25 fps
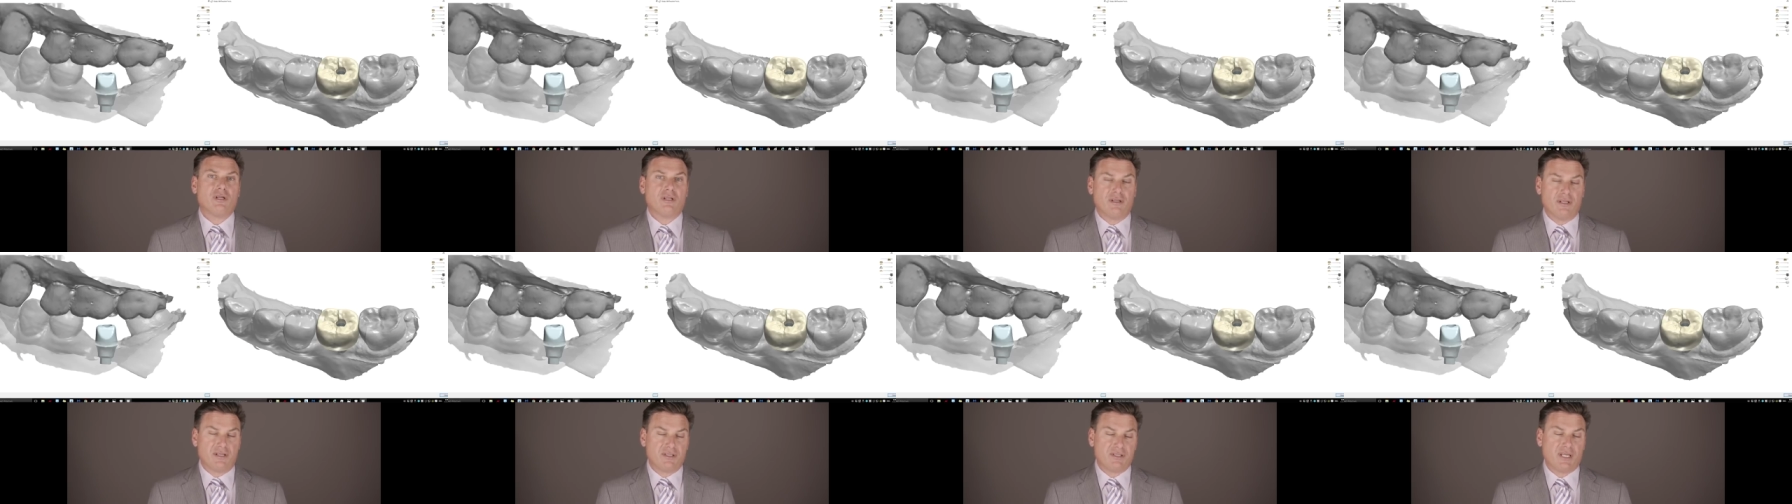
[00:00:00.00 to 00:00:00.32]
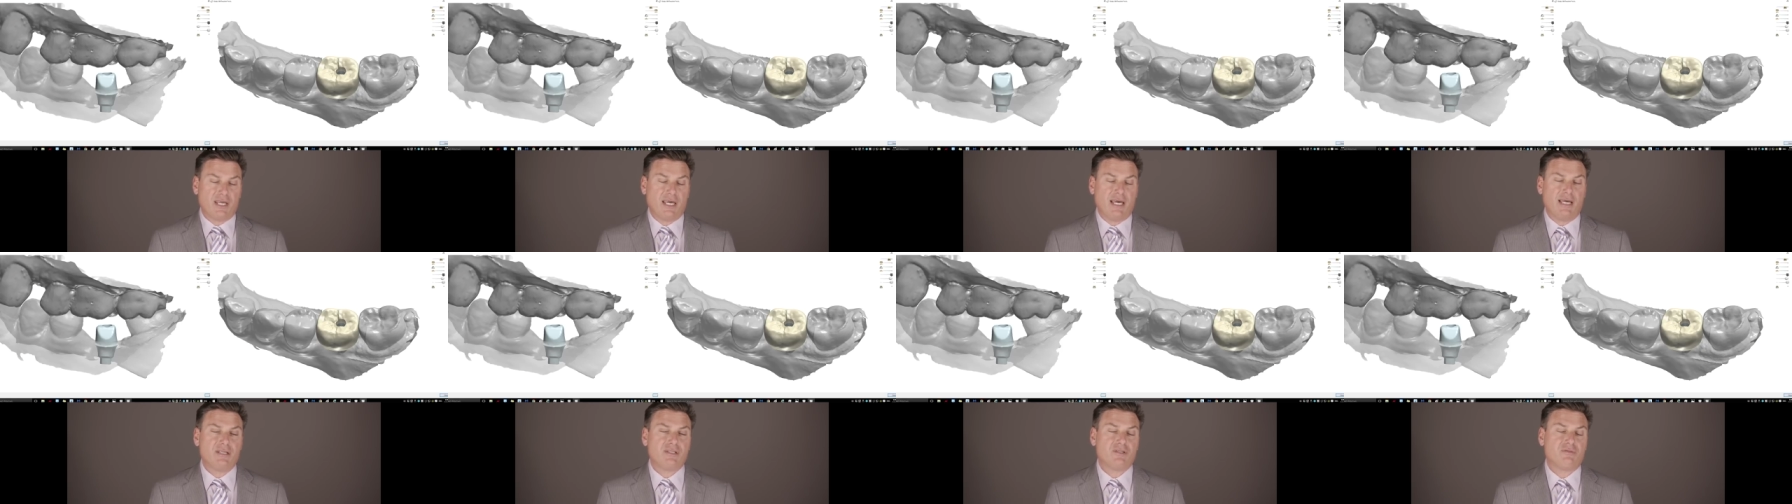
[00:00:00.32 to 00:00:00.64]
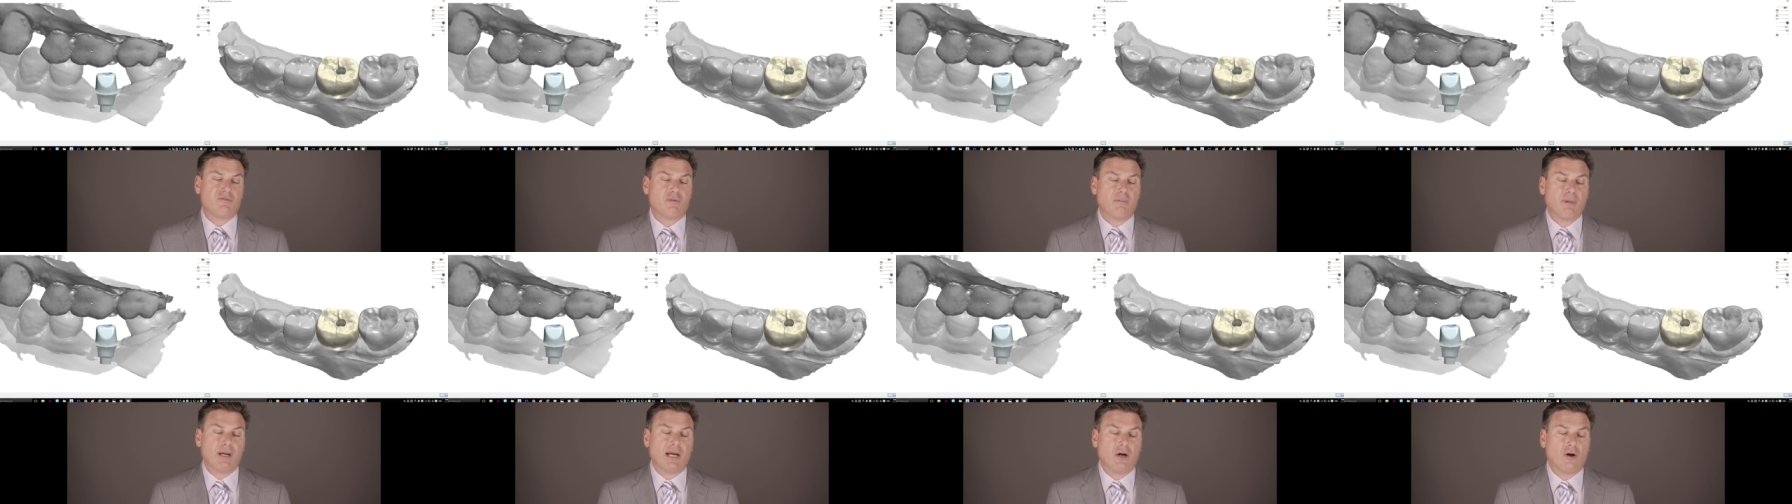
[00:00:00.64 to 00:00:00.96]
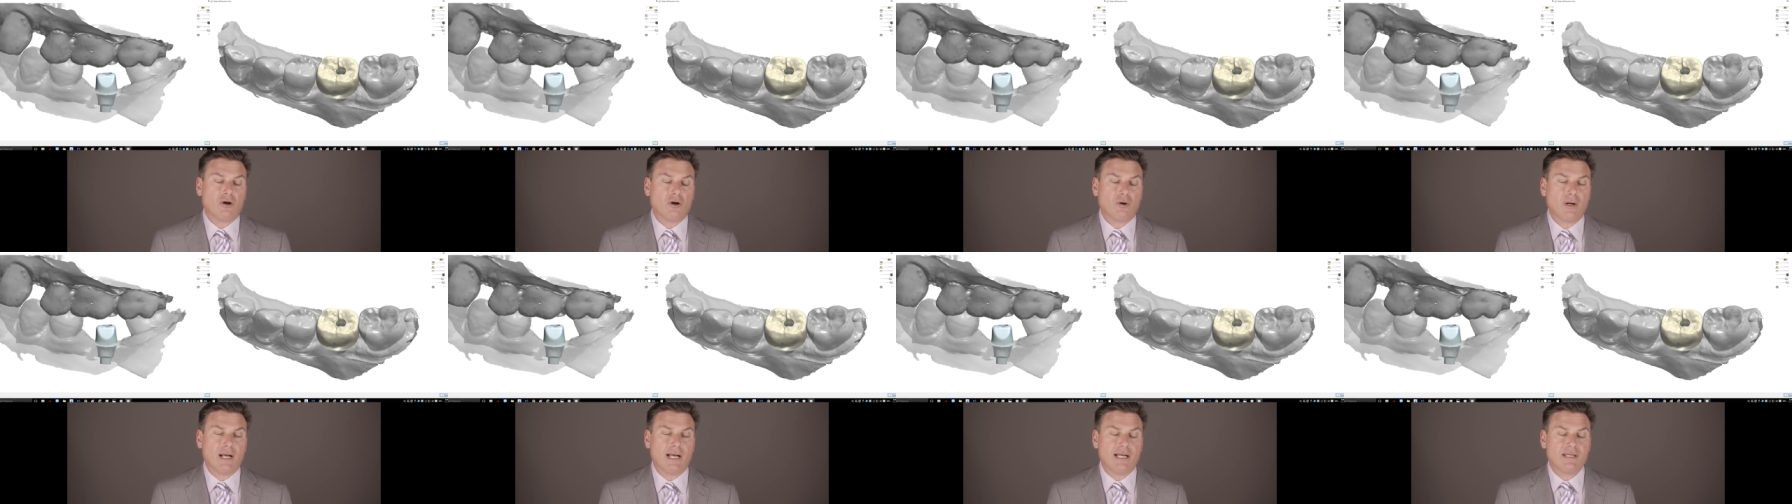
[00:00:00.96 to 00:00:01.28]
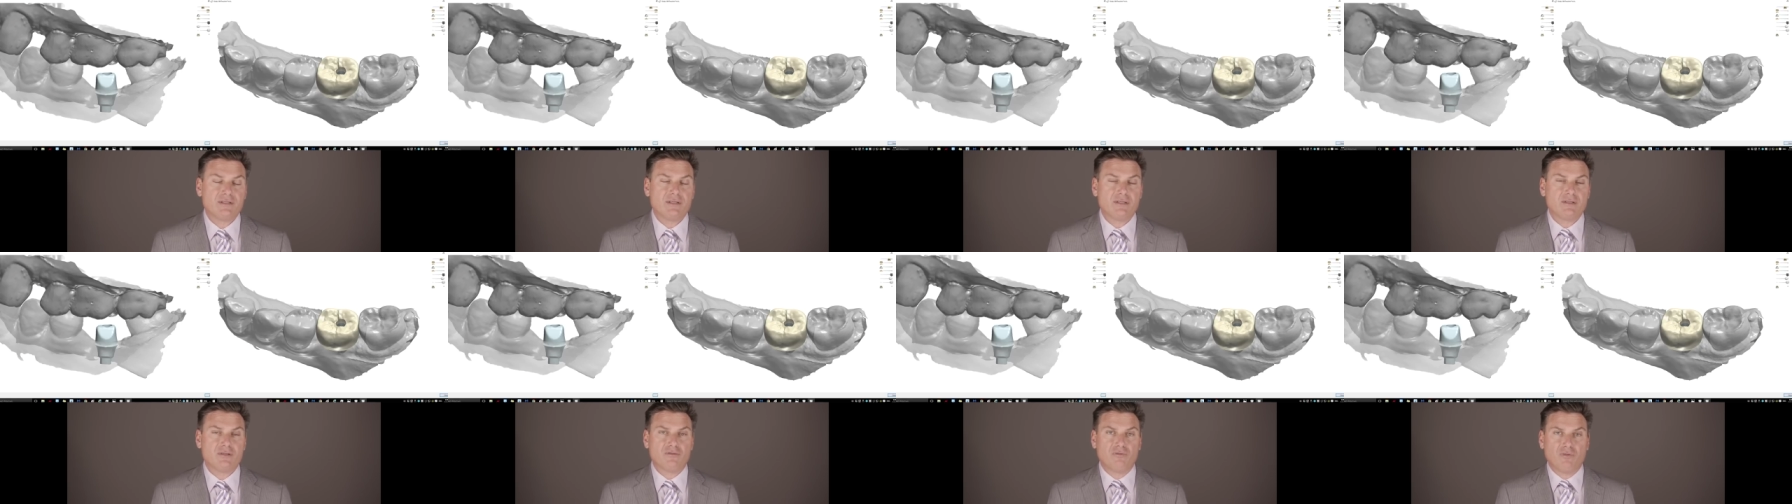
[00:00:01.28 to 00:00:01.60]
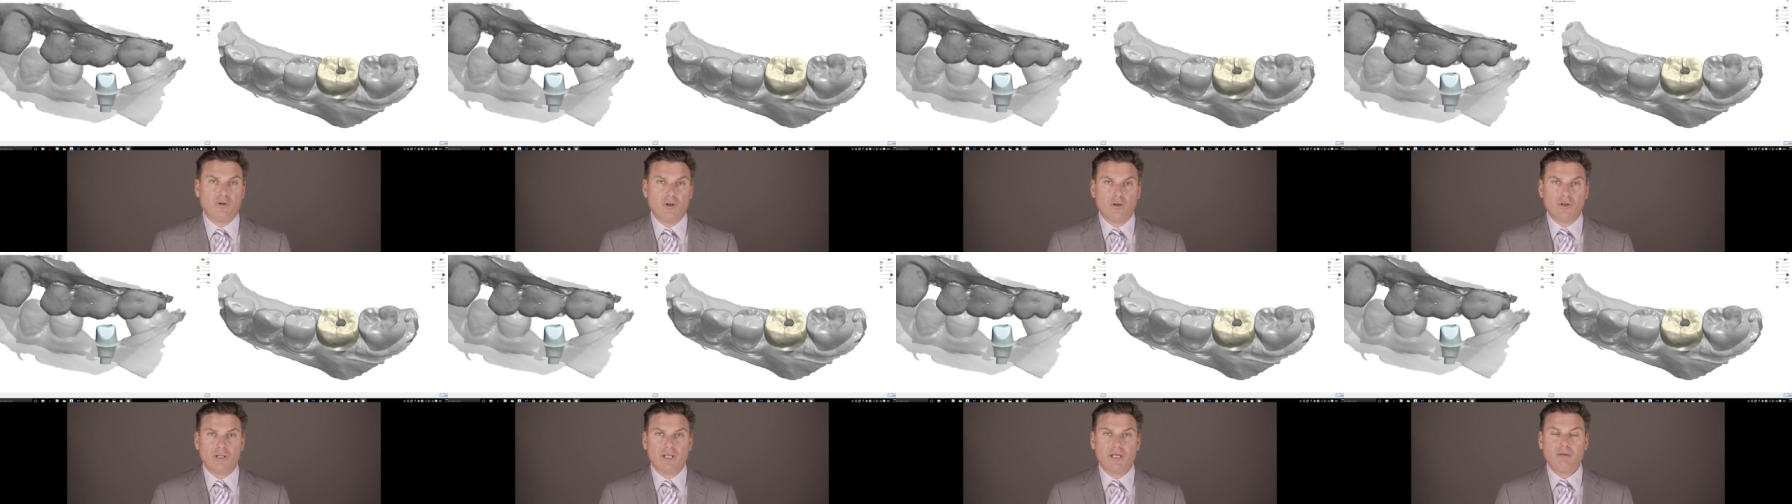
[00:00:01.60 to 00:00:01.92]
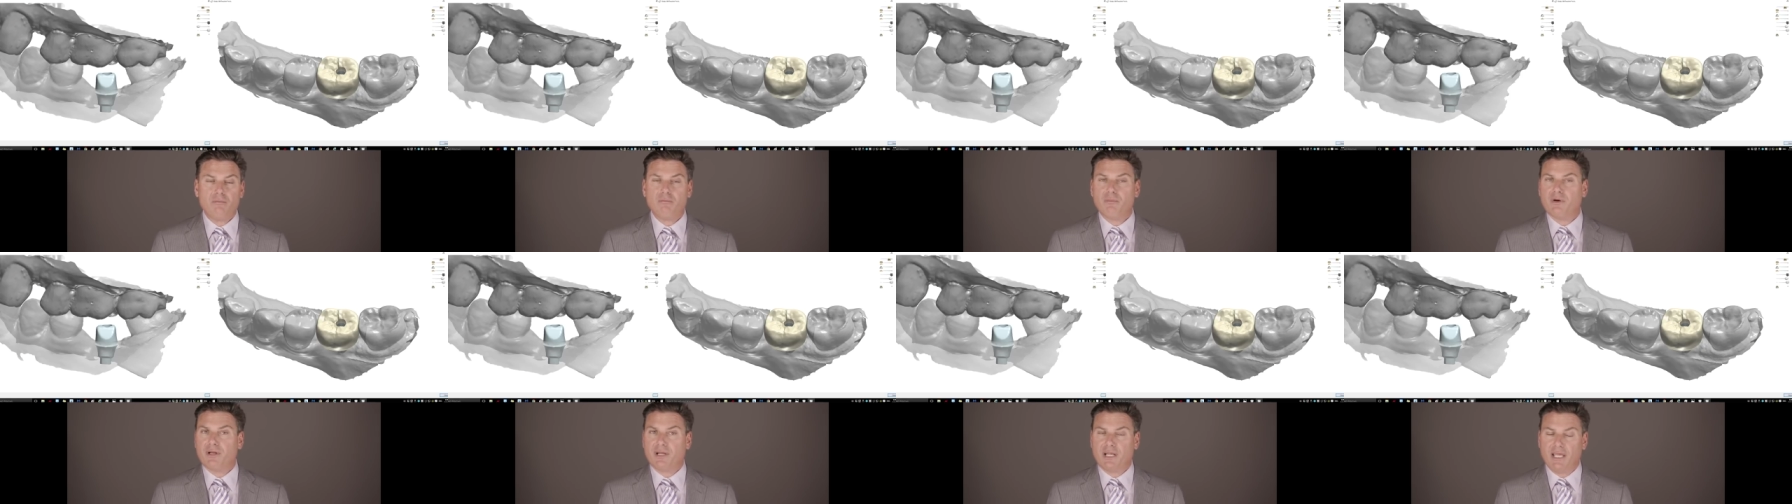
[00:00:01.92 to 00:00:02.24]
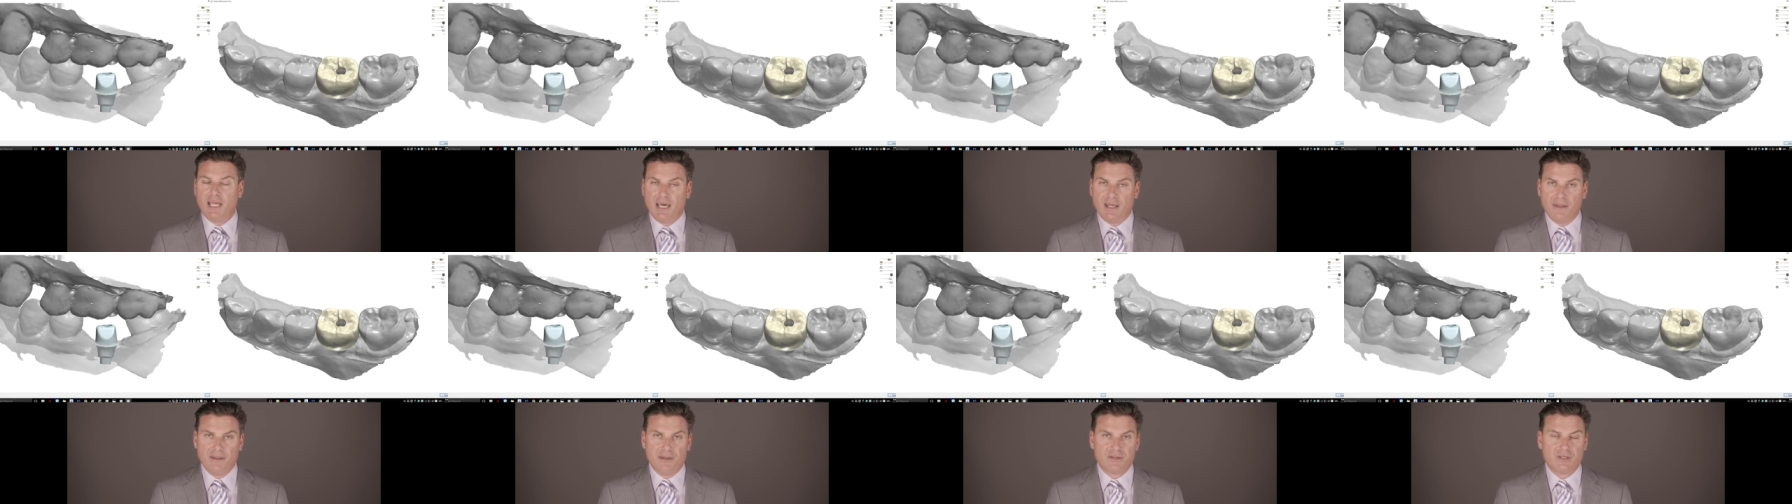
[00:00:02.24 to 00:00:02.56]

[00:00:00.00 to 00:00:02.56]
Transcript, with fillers: in this case for BioHorizons, Vulcan, but again,